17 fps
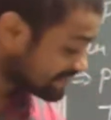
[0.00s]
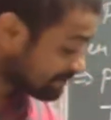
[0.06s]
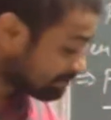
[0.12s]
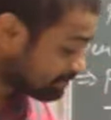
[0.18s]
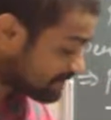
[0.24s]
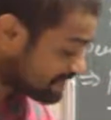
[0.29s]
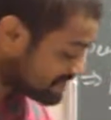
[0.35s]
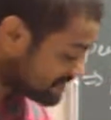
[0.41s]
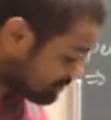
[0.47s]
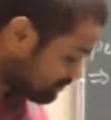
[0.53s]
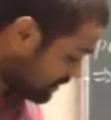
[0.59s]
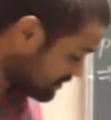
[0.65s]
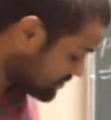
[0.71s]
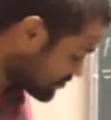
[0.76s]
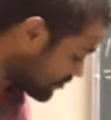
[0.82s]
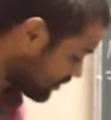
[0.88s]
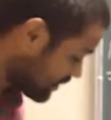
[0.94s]
the principal,
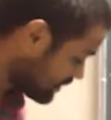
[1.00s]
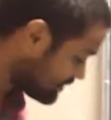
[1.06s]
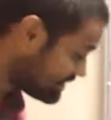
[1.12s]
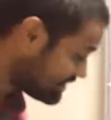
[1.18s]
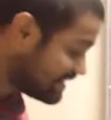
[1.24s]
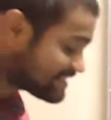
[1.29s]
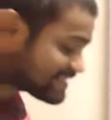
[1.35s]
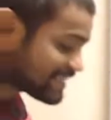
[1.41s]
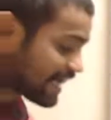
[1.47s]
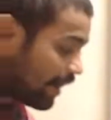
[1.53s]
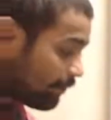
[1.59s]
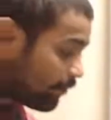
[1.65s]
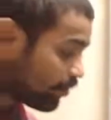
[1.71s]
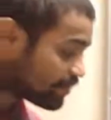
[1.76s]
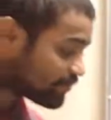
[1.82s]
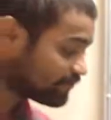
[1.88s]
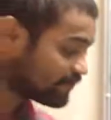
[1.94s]
sorry, this
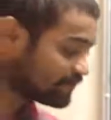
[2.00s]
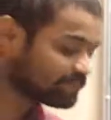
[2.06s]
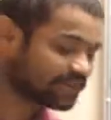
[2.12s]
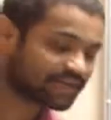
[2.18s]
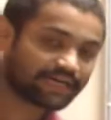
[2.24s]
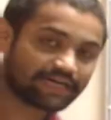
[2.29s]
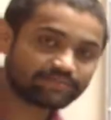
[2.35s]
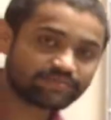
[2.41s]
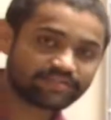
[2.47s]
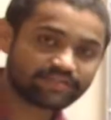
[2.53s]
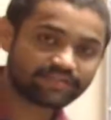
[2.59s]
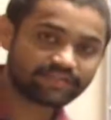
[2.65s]
amount will becomes